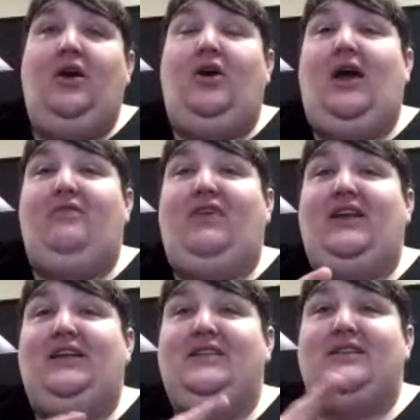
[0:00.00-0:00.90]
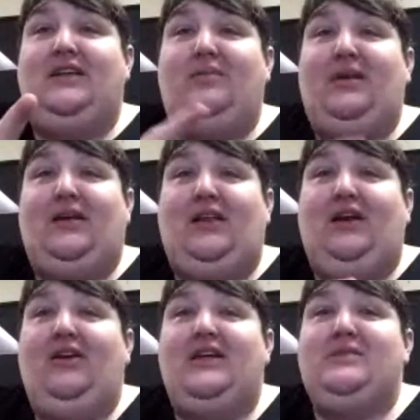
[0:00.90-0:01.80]
Okay, I'm finding this a little bit
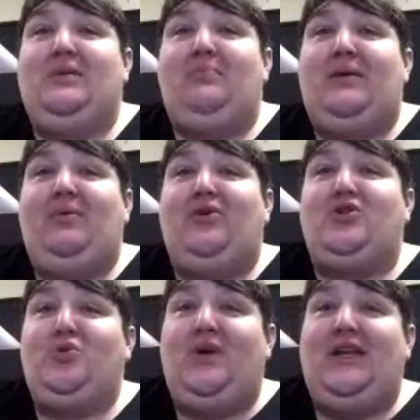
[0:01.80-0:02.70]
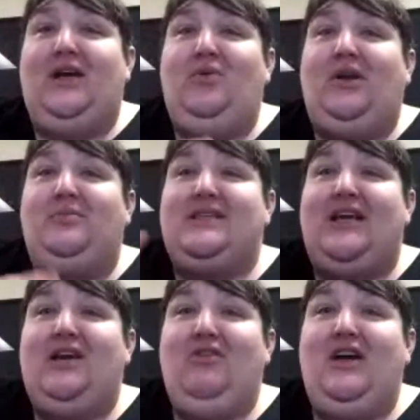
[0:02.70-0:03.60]
hilarious, but people are tweeting what I'm
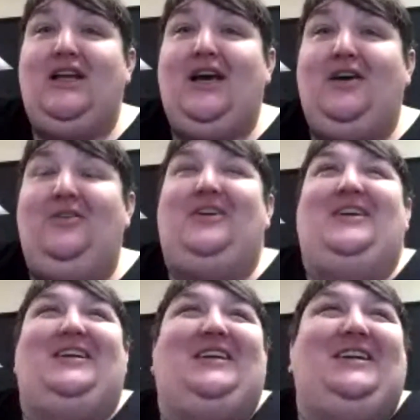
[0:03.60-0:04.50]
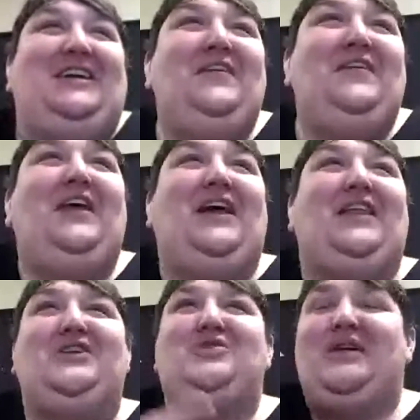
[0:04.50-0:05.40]
saying right now, and
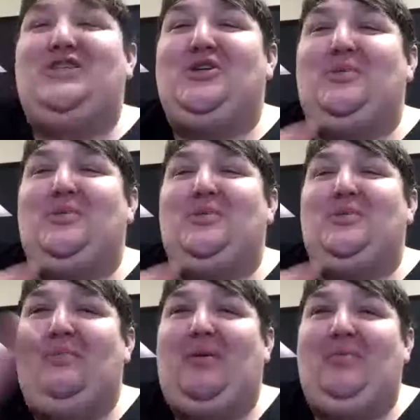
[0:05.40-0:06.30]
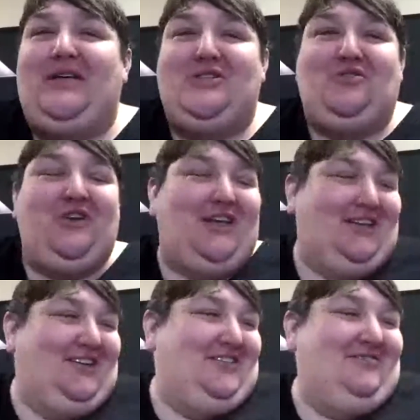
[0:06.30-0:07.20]
the tweets are popping up on my screen.
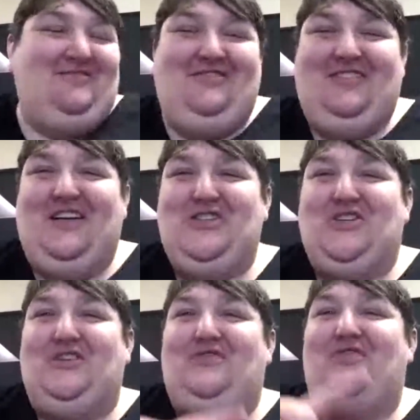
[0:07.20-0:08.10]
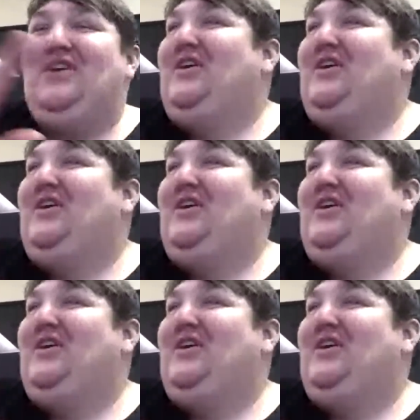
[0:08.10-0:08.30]
I should have,